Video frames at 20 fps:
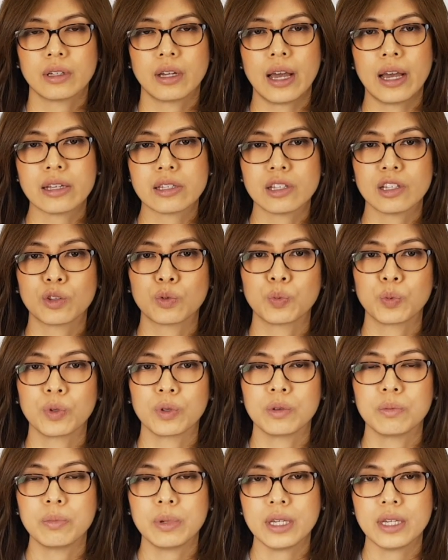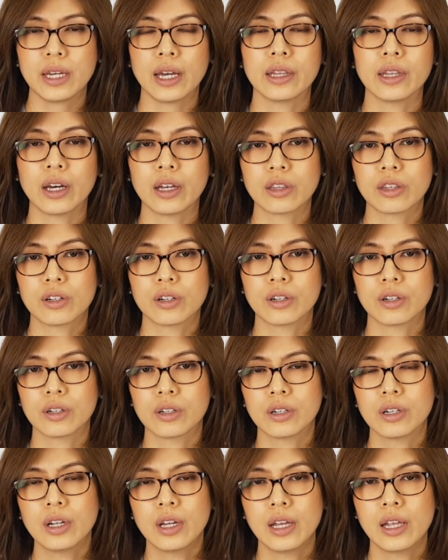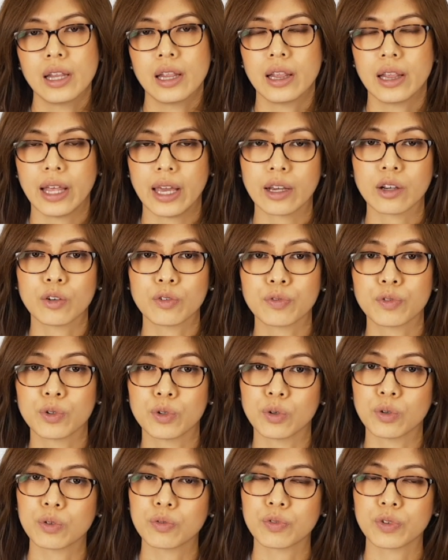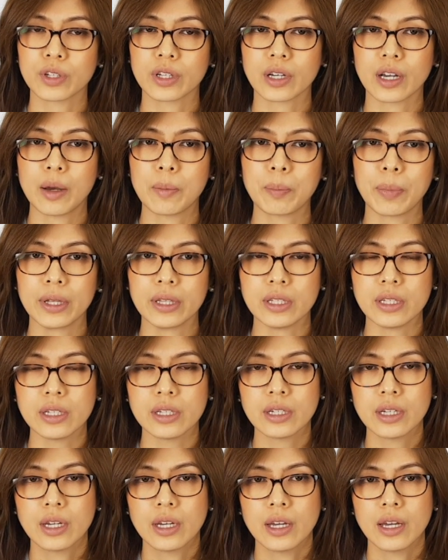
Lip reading: as it would be another leg of growth for the company.